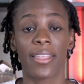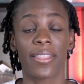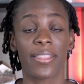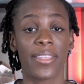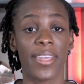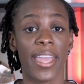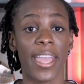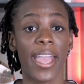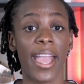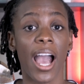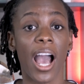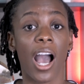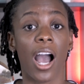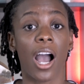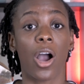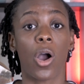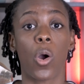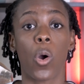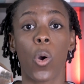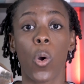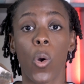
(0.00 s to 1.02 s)
they
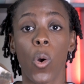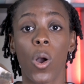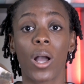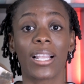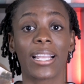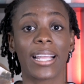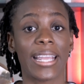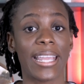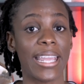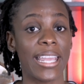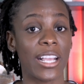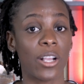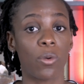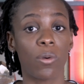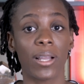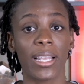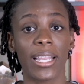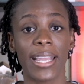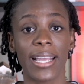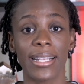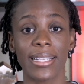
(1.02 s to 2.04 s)
are all
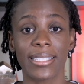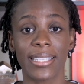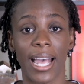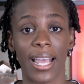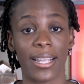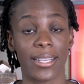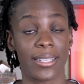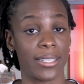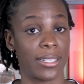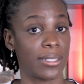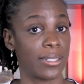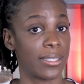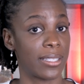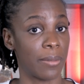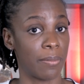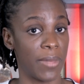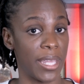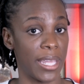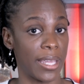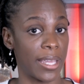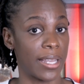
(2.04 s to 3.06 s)
equally entitled to
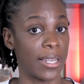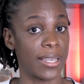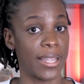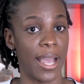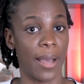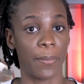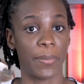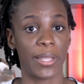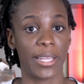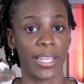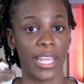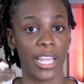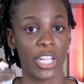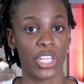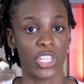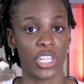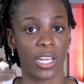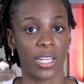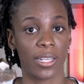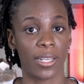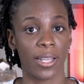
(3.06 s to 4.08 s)
making the
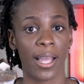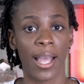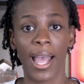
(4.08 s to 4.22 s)
application,